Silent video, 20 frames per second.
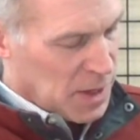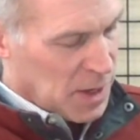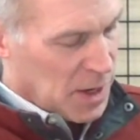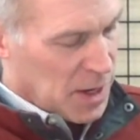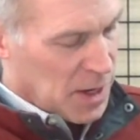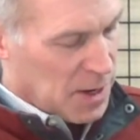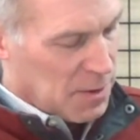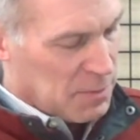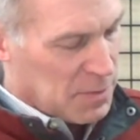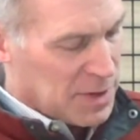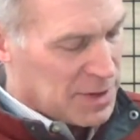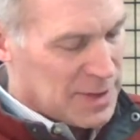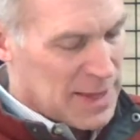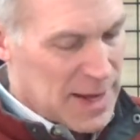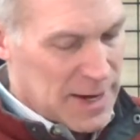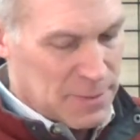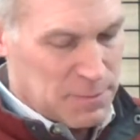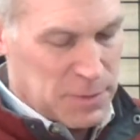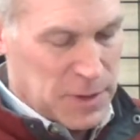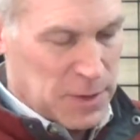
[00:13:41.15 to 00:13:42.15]
A
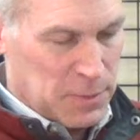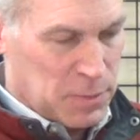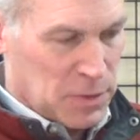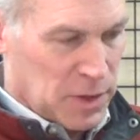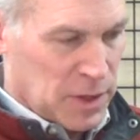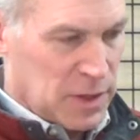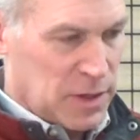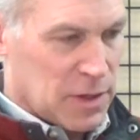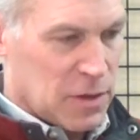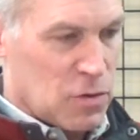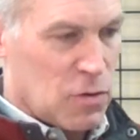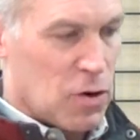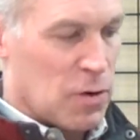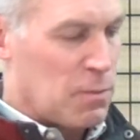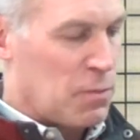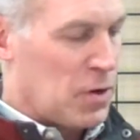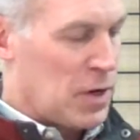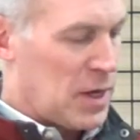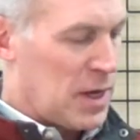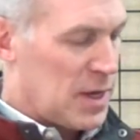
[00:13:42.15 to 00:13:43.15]
lot of people in the
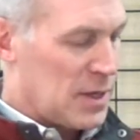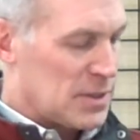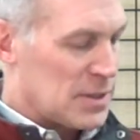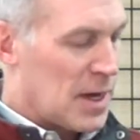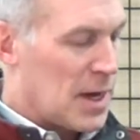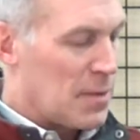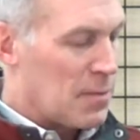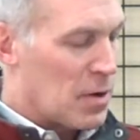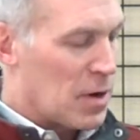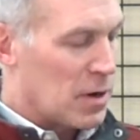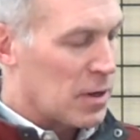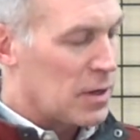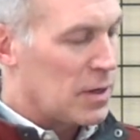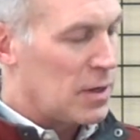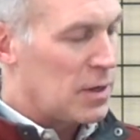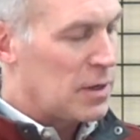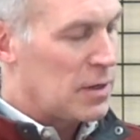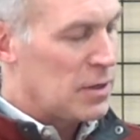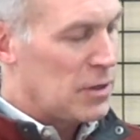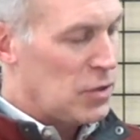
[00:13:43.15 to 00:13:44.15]
corporate ASI
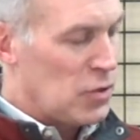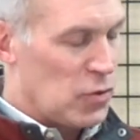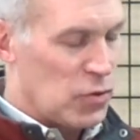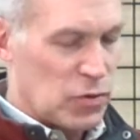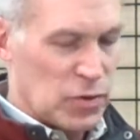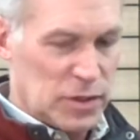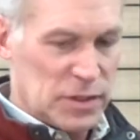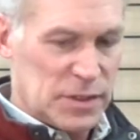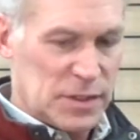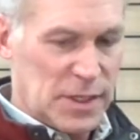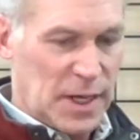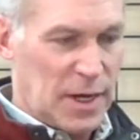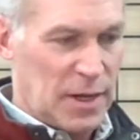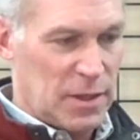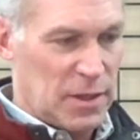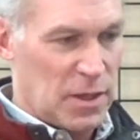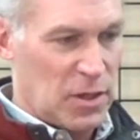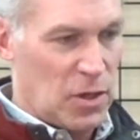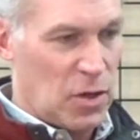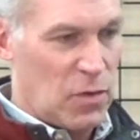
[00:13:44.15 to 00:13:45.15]
market usually stay to
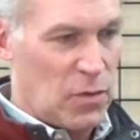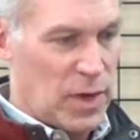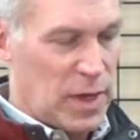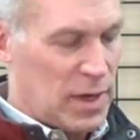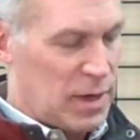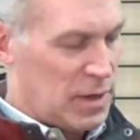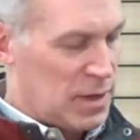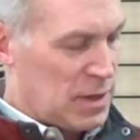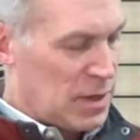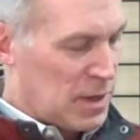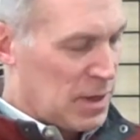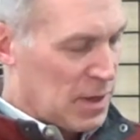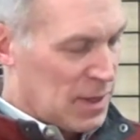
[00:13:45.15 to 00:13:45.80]
the low end,